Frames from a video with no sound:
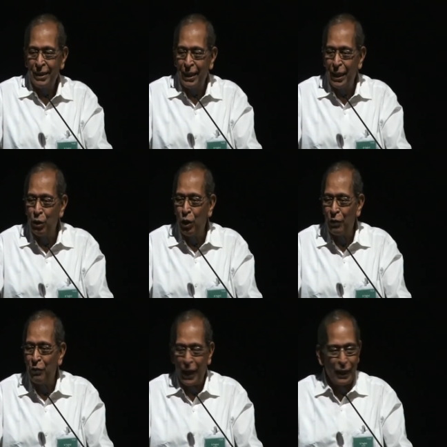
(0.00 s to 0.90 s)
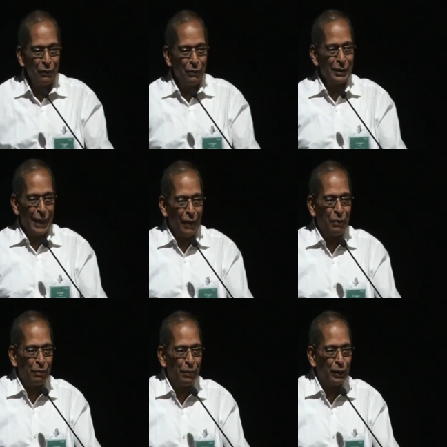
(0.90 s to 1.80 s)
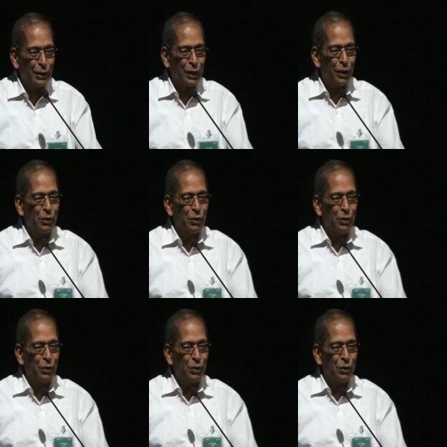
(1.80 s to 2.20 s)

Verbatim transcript: then he got a fright of his life because he